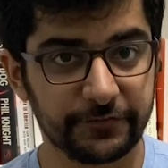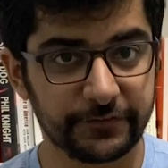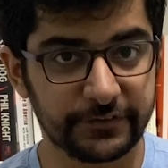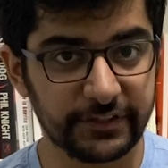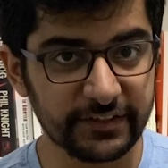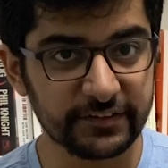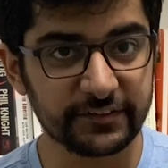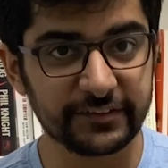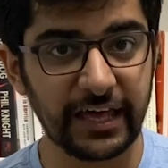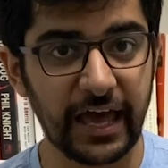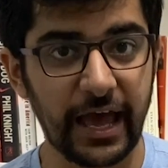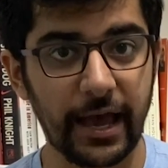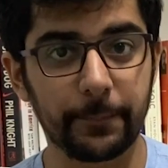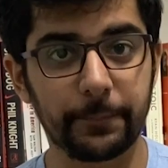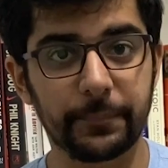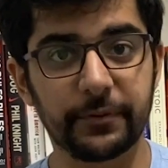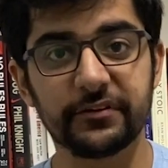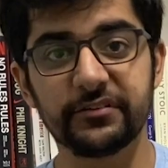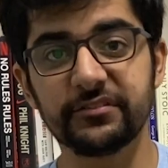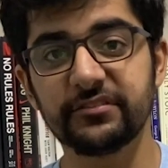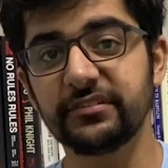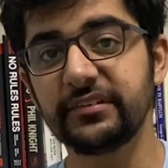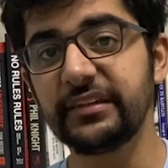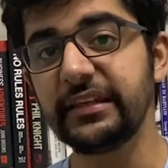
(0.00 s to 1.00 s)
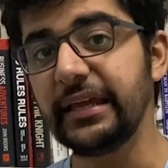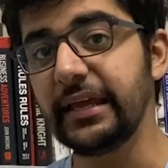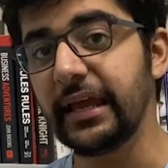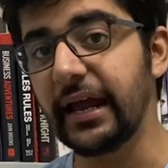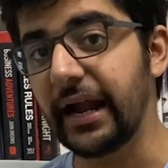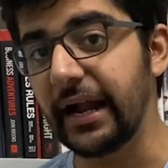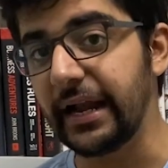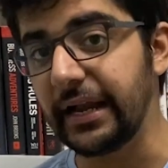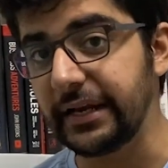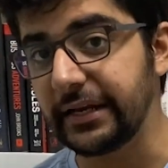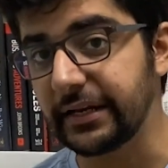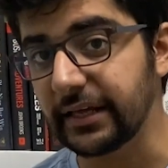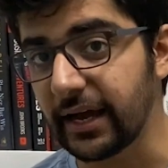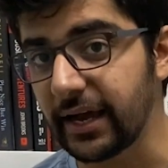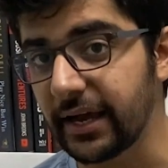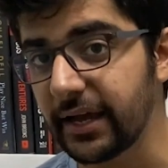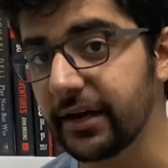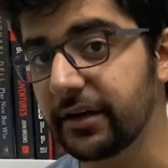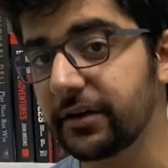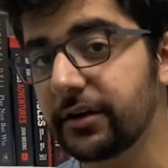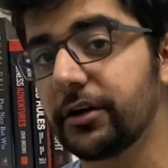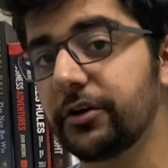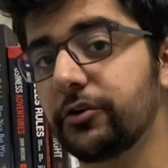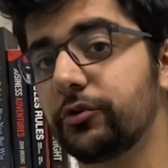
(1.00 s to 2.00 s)
if this happens, the
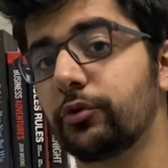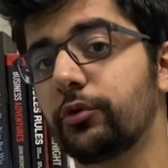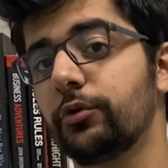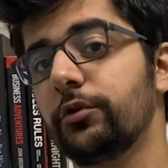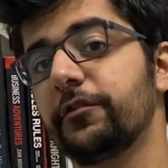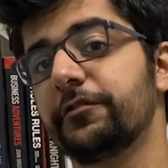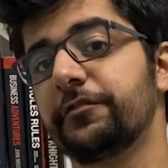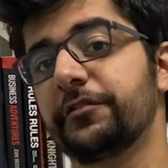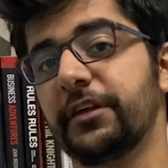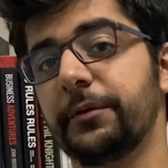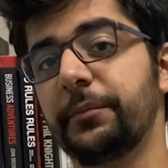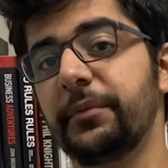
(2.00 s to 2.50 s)
entire control of